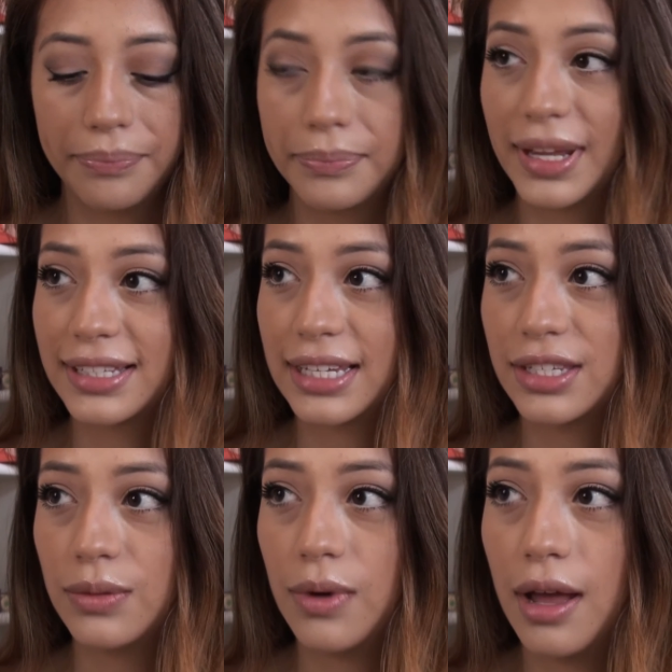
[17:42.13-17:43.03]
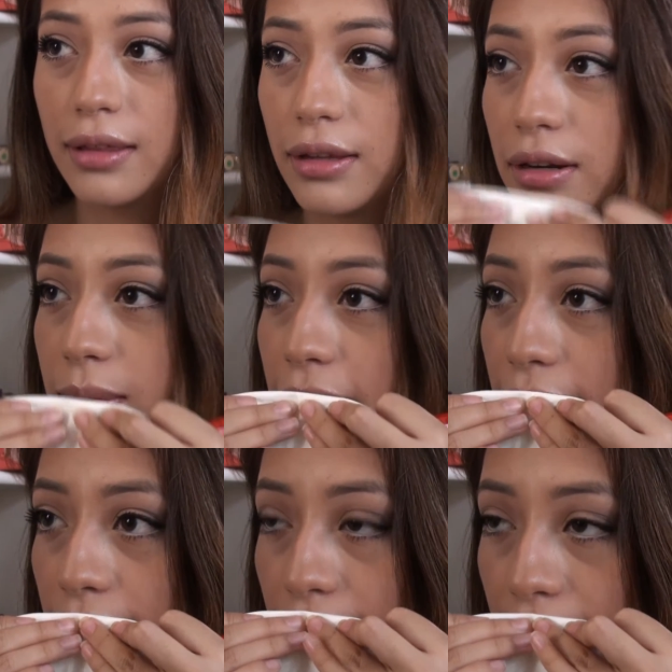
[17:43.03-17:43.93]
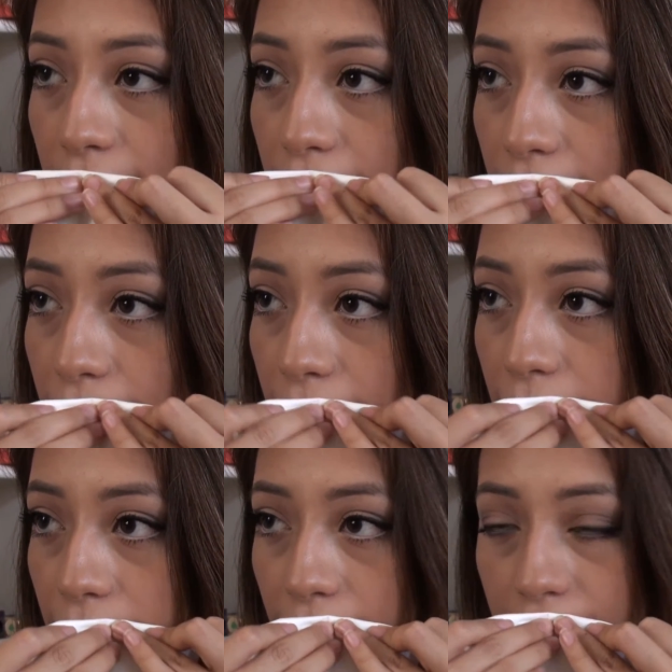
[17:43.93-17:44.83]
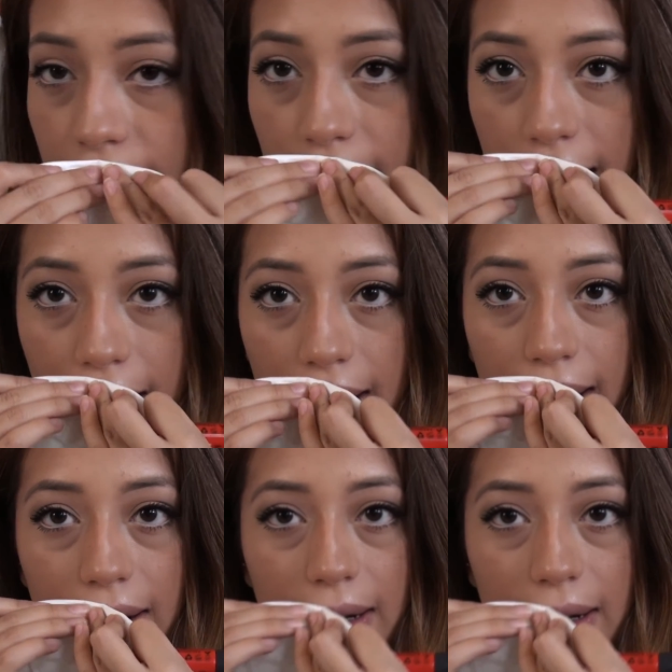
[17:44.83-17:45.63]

because I still want a little bit there,